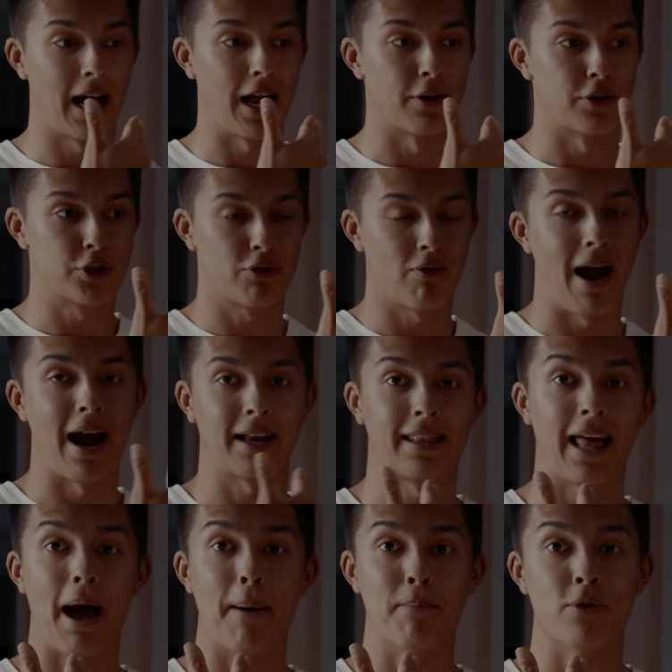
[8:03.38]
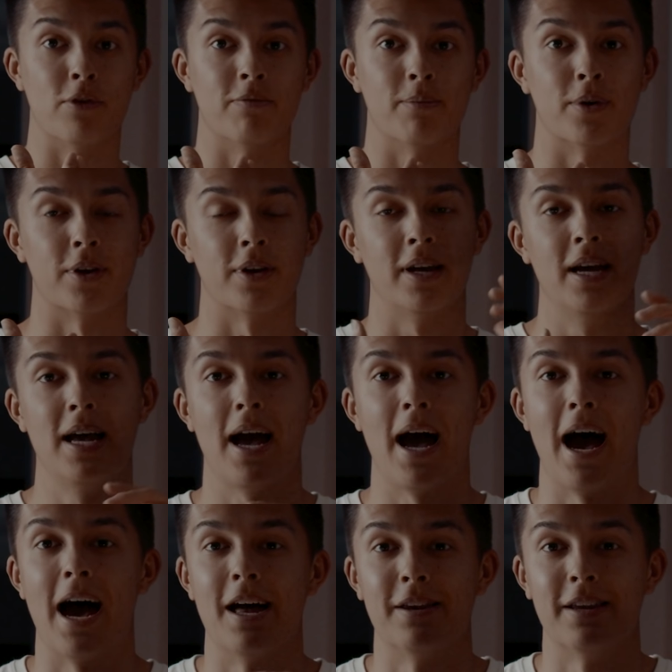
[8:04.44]
kind of track that movement,
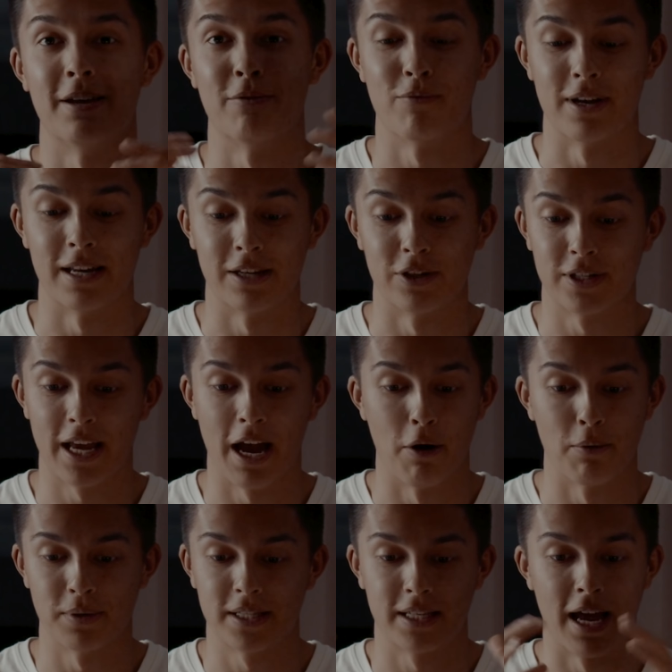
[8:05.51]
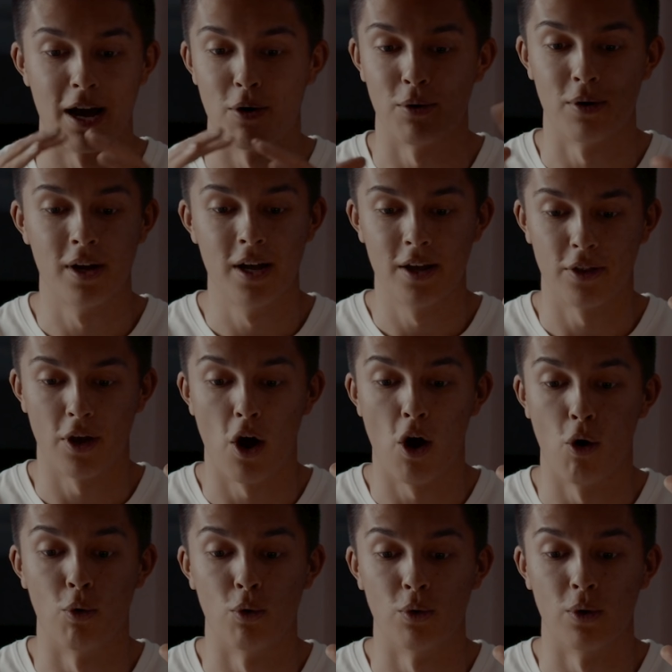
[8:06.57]
and it really just helps sell the
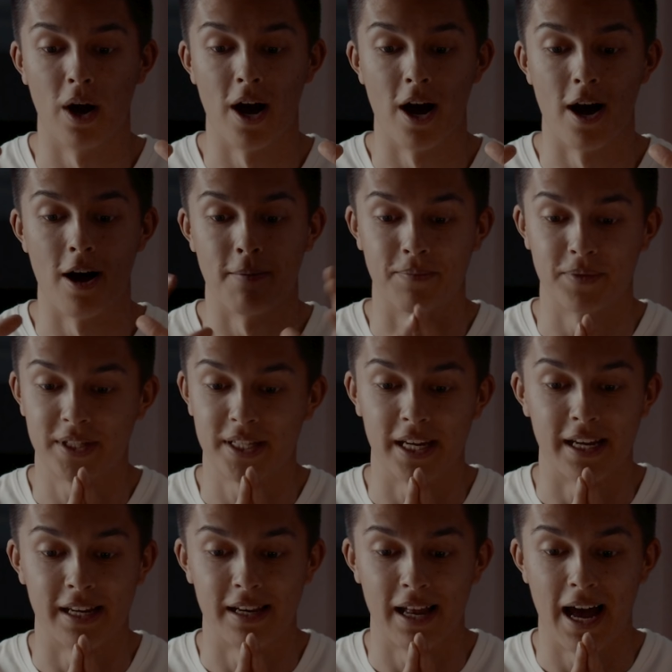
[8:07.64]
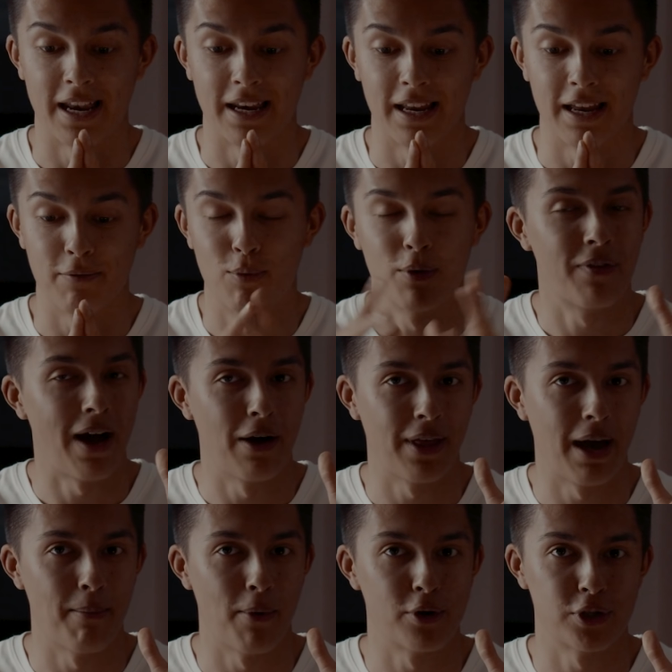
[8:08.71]
whole scene. And without
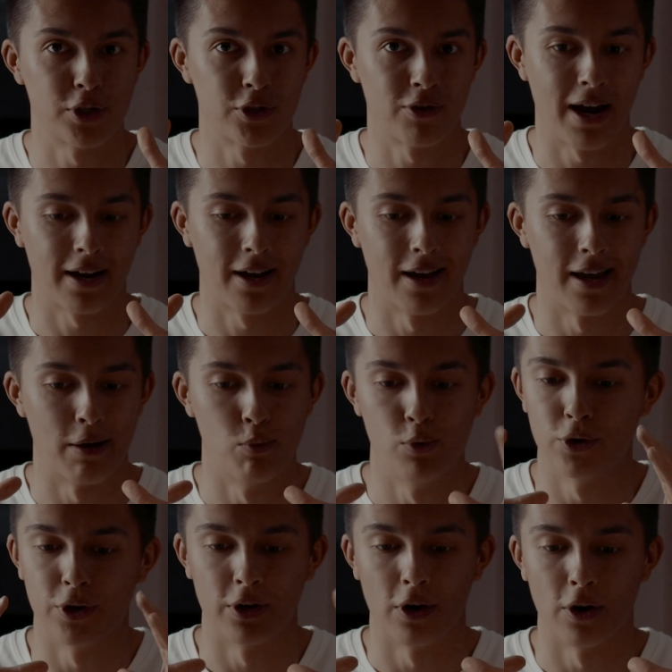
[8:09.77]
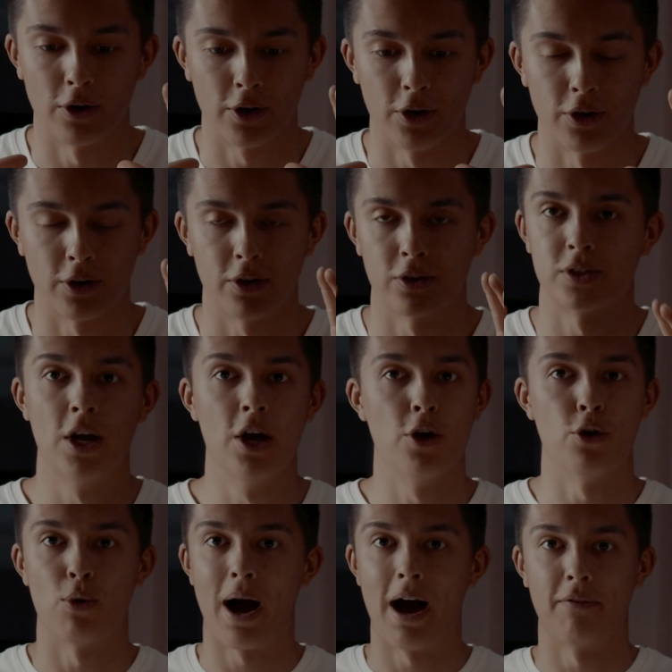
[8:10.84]
that motion tracker, it wouldn't look good because
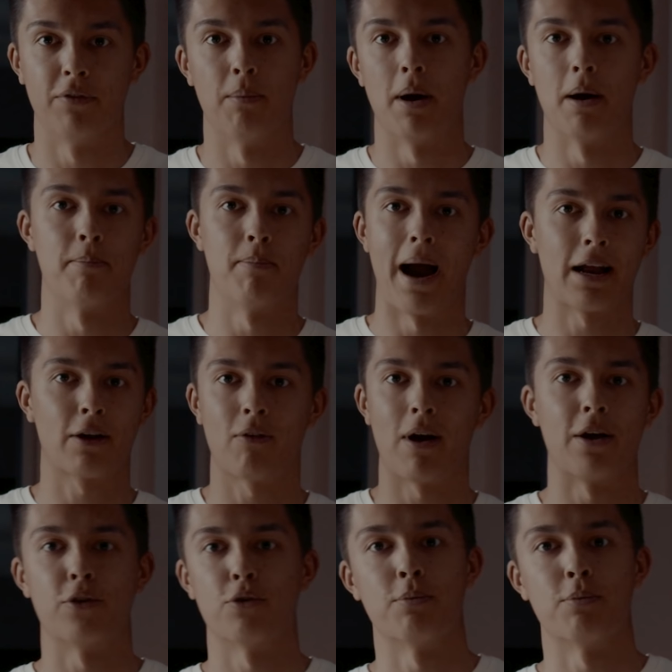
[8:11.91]
you'll have a background,